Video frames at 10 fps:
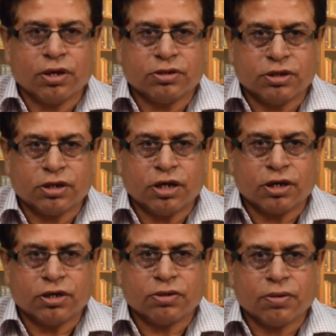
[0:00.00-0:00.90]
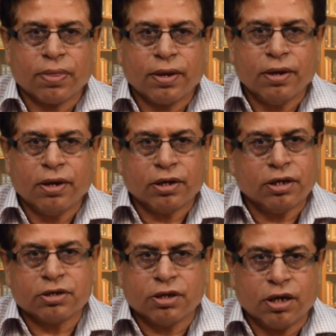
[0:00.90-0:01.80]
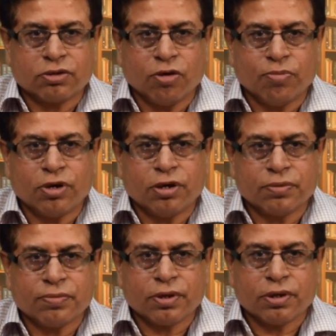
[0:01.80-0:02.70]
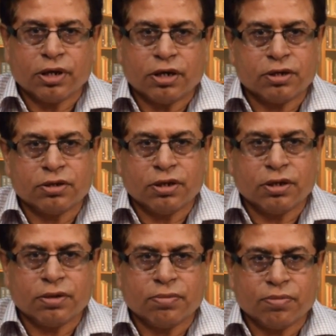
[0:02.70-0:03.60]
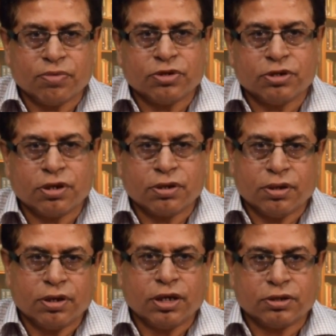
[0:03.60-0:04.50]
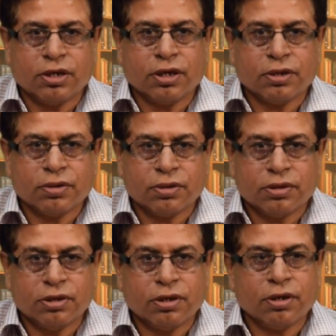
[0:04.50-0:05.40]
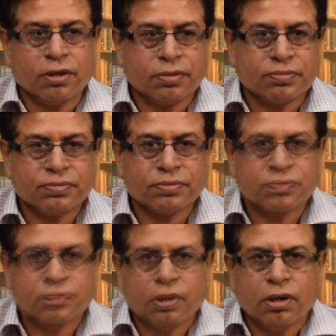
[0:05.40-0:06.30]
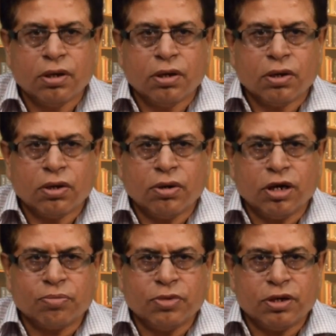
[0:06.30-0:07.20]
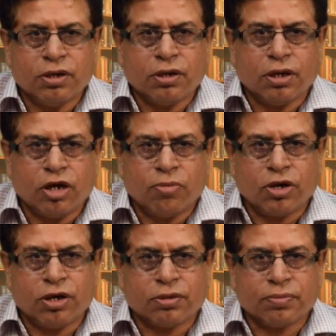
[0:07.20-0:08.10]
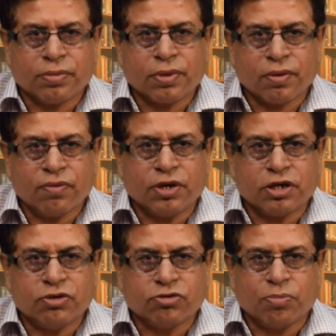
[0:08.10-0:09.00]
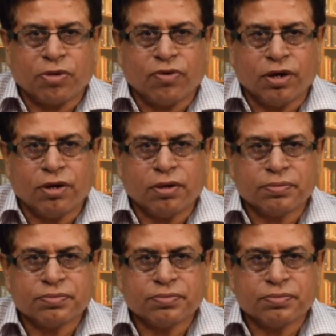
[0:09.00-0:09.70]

can change that also. That is the last component. That is the procedure in SDI in general. Now let me elaborate what is user profile.